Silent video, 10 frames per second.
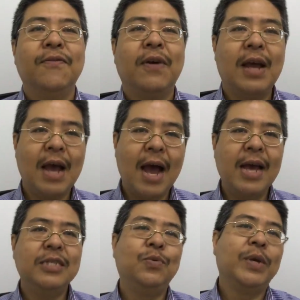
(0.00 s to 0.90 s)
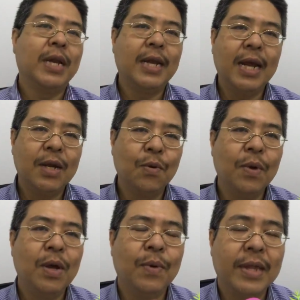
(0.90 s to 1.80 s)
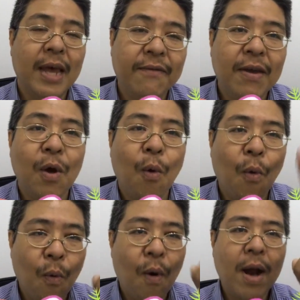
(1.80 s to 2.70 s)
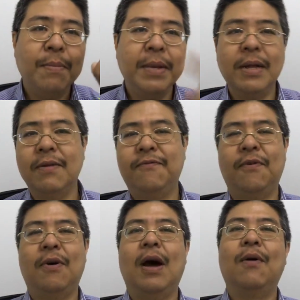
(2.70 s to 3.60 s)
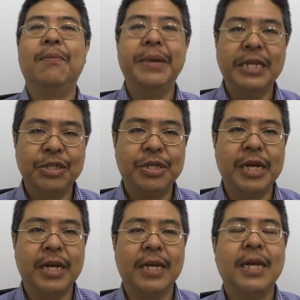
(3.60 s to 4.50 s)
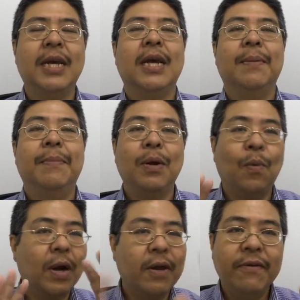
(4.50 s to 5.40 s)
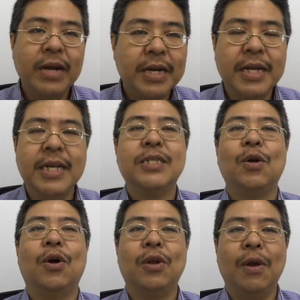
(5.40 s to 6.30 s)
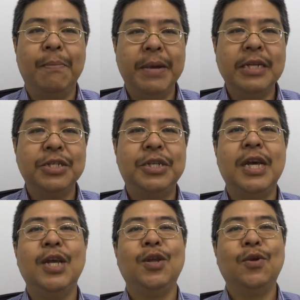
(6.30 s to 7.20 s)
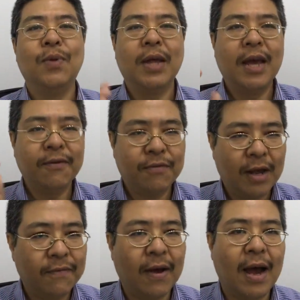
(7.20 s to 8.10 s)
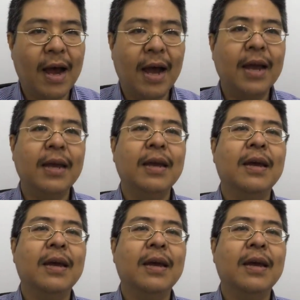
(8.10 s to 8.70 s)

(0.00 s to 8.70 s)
For guys, we can get away with having one meal for our binge day. But whatever it is, on your binge day, you will have to have a high